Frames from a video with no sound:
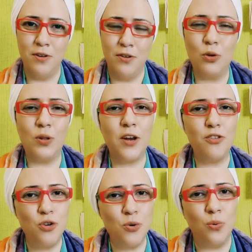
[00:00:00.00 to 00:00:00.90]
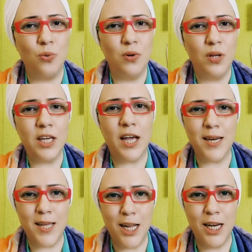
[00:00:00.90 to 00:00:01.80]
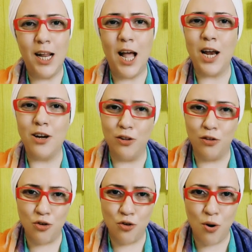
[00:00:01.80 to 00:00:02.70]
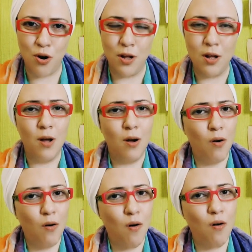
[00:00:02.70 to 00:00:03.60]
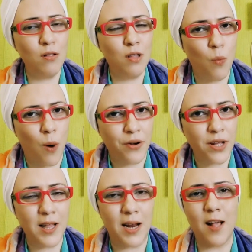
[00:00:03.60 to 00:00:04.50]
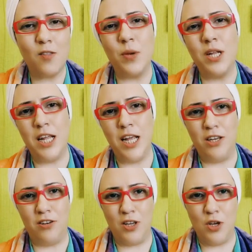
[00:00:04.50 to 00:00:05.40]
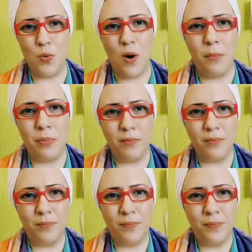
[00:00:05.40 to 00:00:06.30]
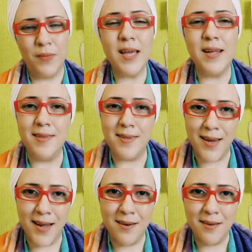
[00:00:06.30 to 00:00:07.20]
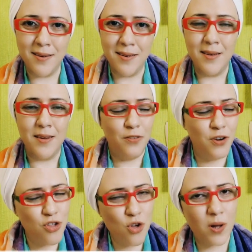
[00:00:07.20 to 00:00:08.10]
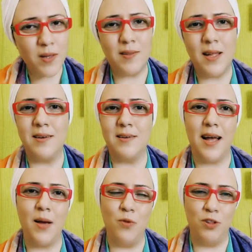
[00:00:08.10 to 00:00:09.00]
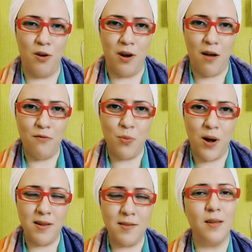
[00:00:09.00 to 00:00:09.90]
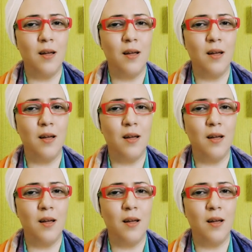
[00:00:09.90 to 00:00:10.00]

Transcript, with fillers: so that you can kill and destroy all the worry that has been eating you up. Instead, rejoice that time with your loved ones,